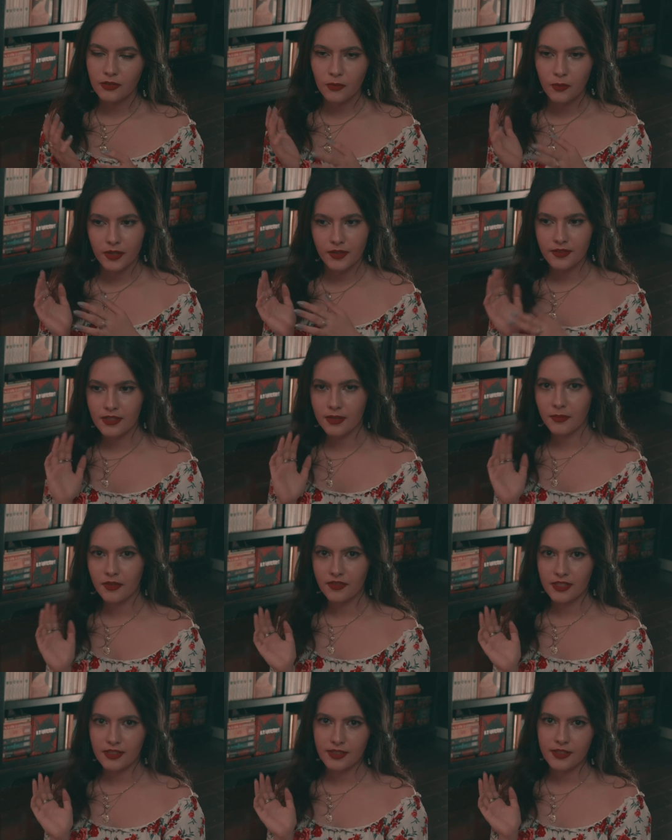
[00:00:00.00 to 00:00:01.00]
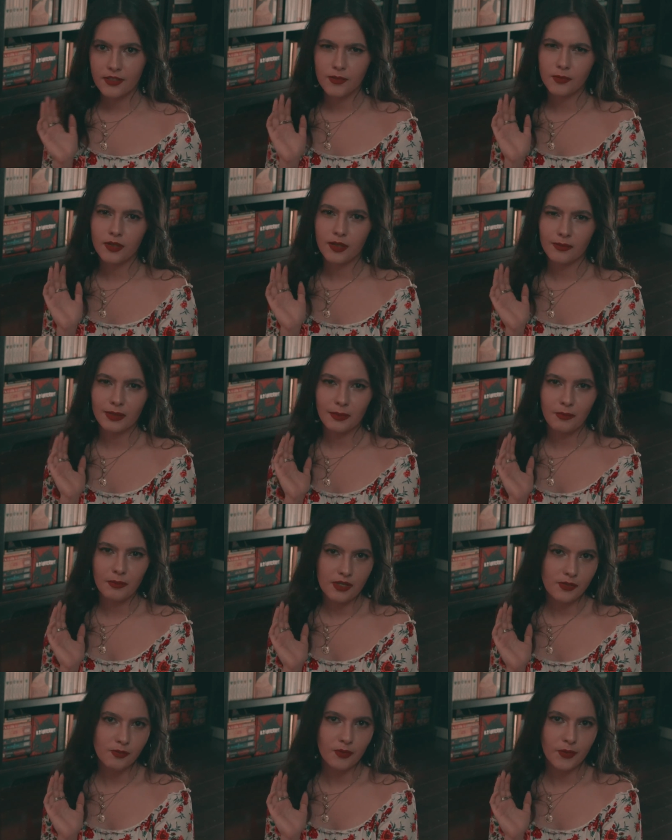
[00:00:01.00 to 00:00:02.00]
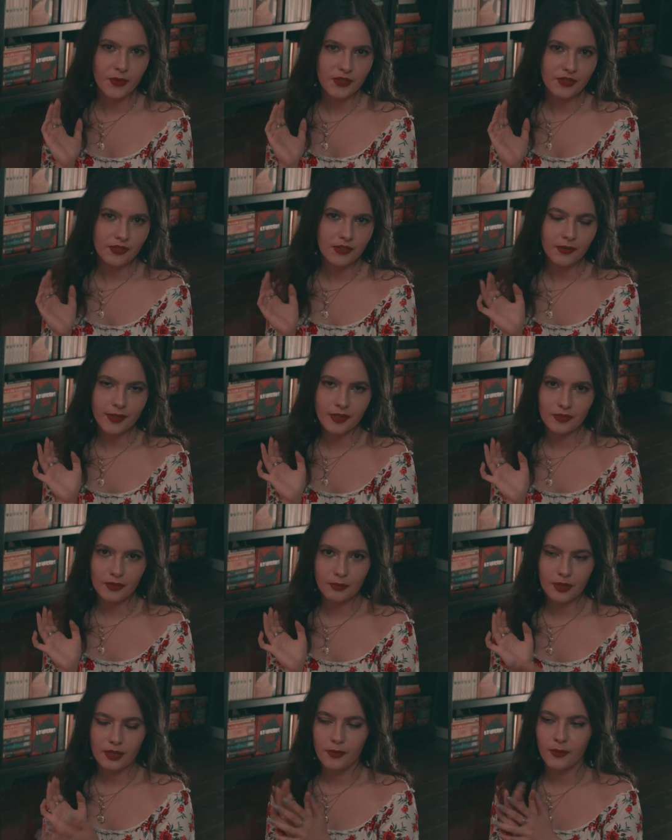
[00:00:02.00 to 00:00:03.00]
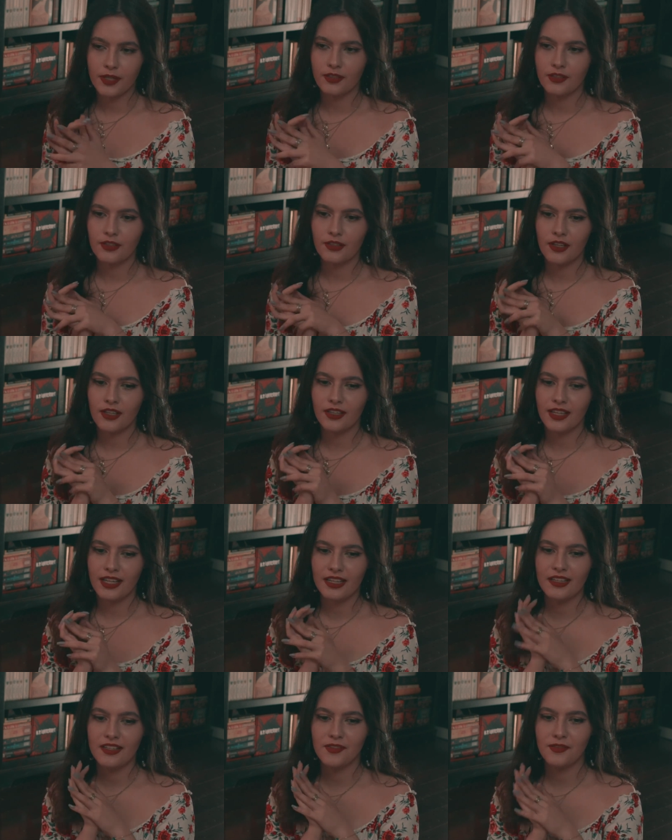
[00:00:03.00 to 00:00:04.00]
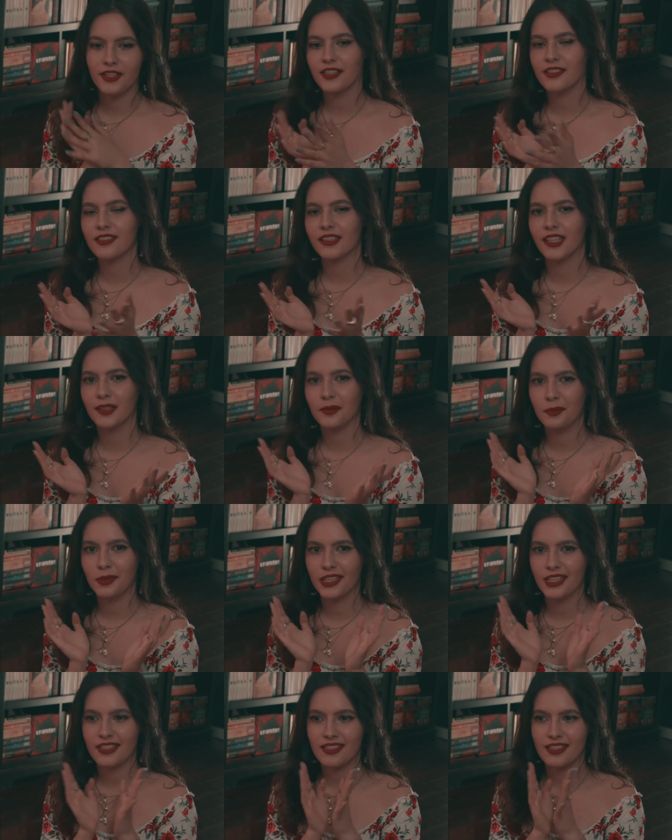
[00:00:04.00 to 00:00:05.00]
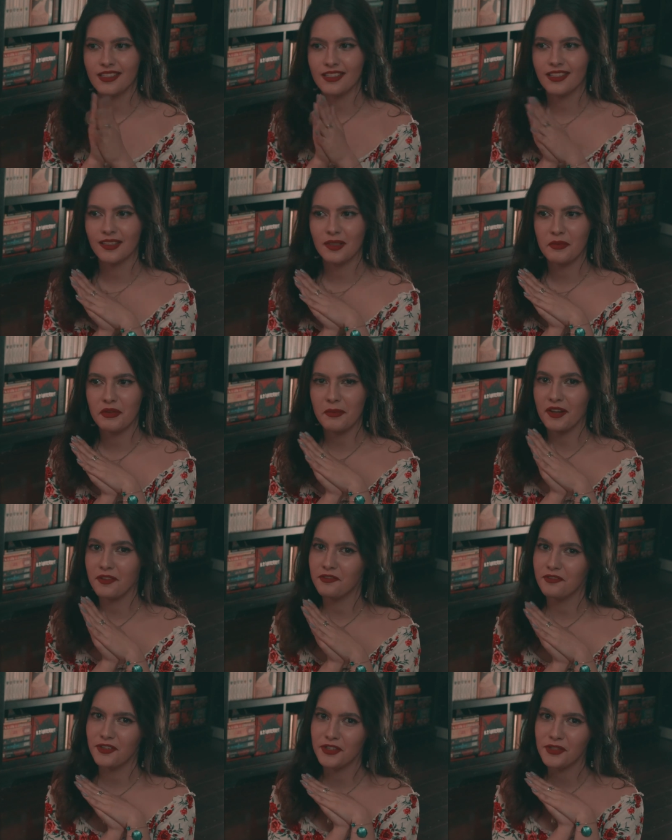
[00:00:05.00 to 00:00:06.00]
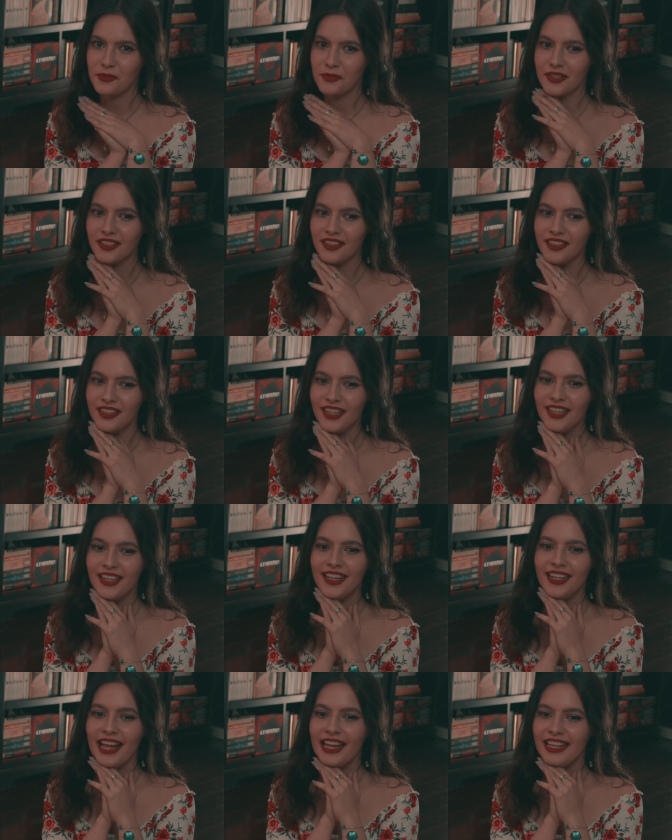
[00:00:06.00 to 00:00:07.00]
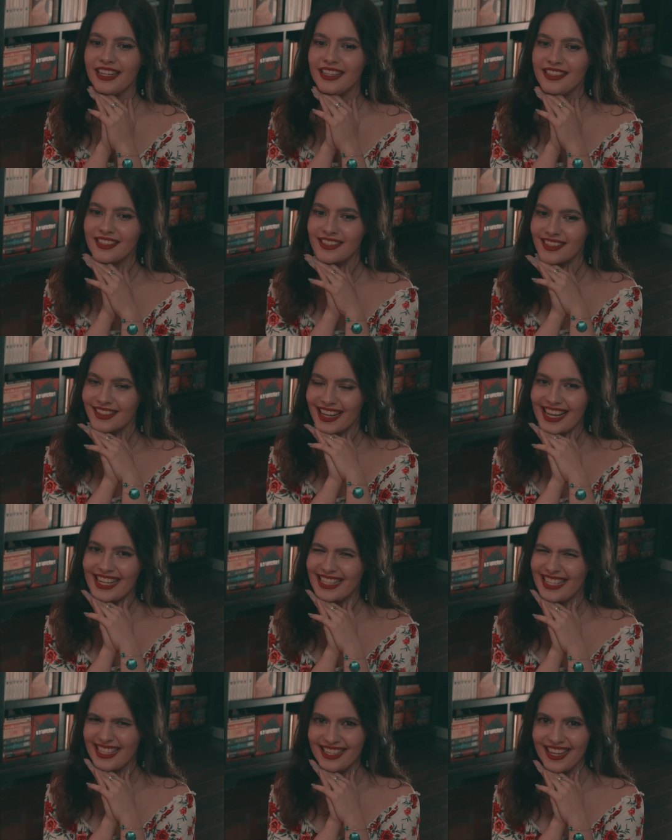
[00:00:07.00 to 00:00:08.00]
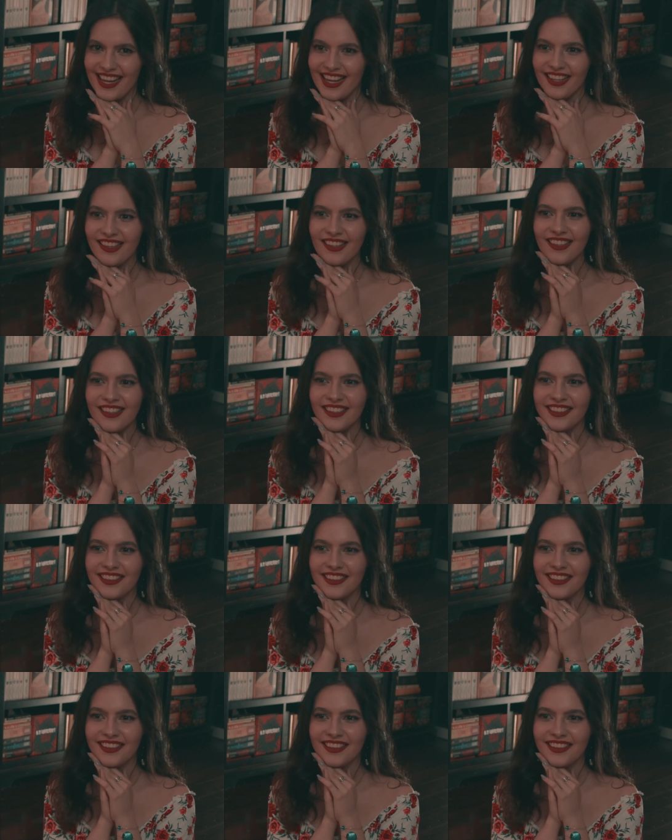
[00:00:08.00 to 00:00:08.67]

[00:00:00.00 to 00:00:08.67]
with some of this year's. Probably Mistborn is going to be a readathon, and it's very excited because it's gonna be my first one, and it's insane.